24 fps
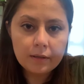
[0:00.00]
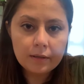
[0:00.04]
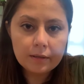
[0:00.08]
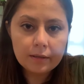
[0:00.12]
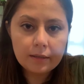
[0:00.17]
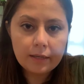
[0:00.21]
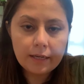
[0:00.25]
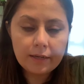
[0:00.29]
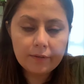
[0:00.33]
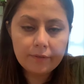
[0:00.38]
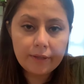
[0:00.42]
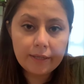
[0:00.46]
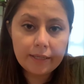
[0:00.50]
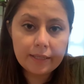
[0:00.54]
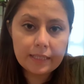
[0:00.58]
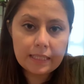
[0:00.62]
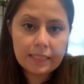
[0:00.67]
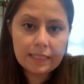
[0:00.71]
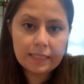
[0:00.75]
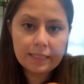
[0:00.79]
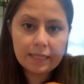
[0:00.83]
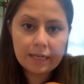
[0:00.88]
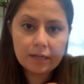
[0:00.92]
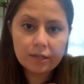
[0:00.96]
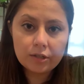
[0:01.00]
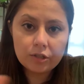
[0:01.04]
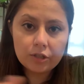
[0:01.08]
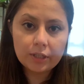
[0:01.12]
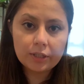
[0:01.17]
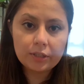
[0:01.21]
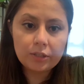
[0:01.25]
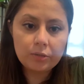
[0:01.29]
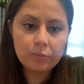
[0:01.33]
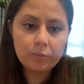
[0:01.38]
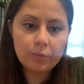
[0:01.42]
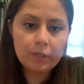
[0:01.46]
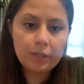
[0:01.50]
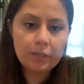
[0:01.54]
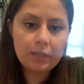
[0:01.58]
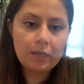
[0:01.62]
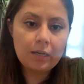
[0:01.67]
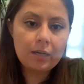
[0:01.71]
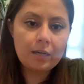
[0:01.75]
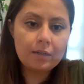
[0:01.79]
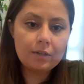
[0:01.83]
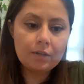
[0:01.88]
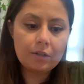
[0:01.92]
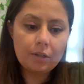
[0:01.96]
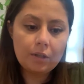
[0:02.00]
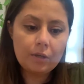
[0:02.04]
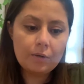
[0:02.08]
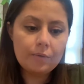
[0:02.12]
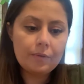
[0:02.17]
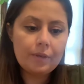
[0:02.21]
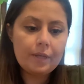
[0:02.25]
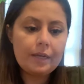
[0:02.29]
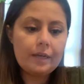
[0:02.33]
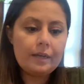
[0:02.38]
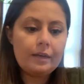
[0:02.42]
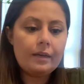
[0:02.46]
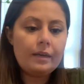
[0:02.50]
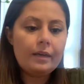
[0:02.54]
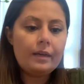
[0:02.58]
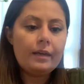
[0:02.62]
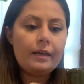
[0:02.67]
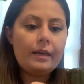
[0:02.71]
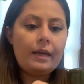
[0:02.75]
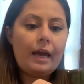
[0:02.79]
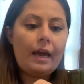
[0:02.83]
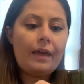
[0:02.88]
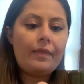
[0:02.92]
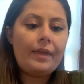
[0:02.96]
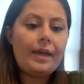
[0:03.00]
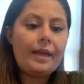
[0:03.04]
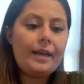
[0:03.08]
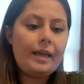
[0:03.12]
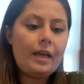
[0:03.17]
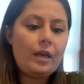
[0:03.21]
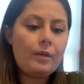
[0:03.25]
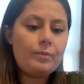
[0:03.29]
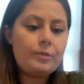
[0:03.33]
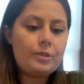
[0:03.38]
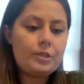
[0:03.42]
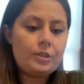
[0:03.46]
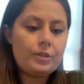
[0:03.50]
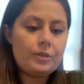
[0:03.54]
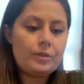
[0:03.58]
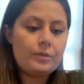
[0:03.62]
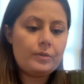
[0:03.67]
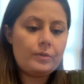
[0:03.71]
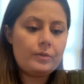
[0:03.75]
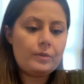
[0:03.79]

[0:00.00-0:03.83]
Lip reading: kind of like a stitch like you would on clothing, and that helps your